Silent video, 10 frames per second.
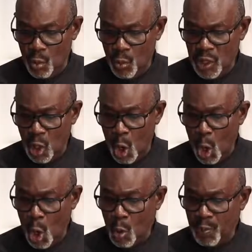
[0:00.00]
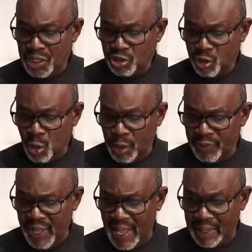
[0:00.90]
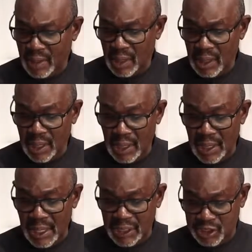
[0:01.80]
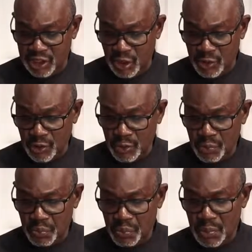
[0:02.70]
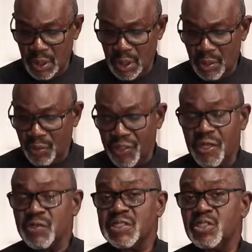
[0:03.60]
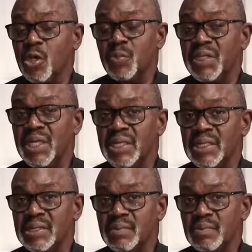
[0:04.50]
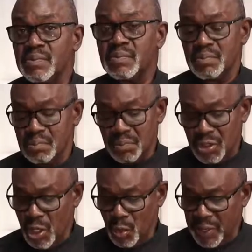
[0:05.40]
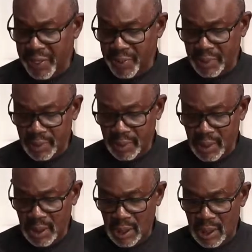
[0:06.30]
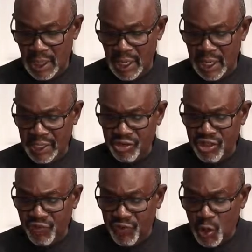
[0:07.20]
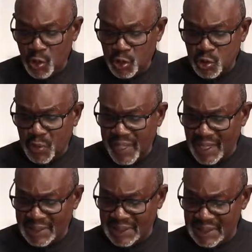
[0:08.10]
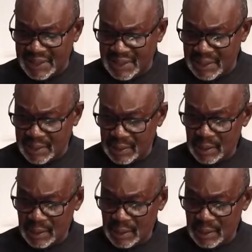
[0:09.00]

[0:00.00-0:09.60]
We'd all been taught that in a circle, there is no beginning, no end. Energy flows without ceasing.